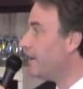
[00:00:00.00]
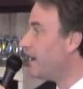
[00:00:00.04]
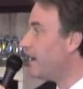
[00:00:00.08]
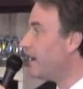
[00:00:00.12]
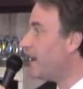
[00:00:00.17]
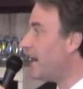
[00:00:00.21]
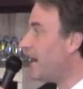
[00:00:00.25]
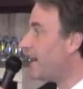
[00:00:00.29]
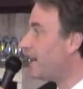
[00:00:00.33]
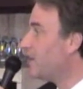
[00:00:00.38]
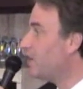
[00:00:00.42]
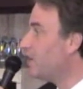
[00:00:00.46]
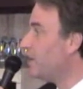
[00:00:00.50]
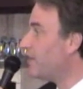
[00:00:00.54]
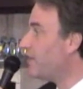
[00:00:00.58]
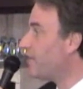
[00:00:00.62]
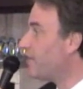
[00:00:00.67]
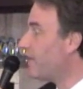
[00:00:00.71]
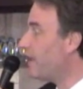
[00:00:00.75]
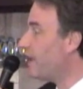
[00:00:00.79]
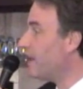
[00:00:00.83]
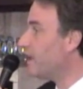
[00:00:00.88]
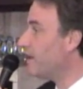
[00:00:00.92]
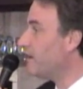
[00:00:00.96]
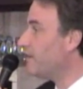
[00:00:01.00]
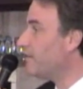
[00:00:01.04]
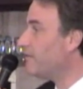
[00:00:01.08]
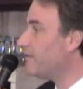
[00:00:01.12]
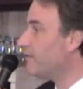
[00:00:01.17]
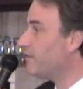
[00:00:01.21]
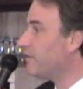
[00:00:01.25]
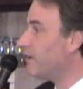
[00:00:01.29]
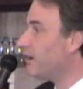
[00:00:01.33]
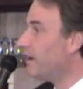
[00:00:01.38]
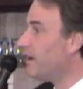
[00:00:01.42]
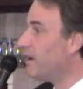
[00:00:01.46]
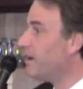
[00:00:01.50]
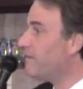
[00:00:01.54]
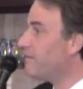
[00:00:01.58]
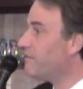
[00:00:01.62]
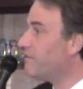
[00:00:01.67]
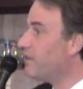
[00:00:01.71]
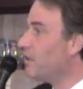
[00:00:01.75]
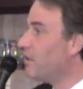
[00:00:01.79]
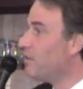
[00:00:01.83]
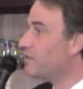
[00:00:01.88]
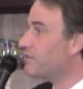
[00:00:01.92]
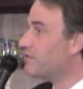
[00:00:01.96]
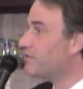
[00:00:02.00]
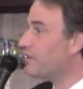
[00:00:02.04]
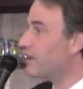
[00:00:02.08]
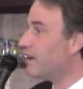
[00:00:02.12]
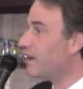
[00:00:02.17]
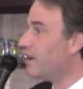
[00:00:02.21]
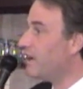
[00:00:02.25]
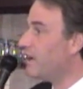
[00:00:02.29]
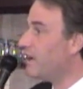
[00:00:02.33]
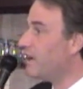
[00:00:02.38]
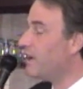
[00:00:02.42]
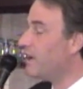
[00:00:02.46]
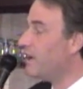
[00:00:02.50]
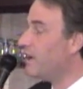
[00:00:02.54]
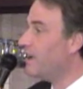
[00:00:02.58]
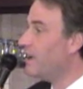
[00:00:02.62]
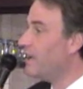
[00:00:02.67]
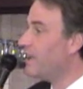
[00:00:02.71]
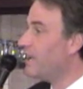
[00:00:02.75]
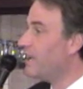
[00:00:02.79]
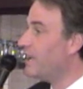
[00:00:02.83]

I couldn't think of folks that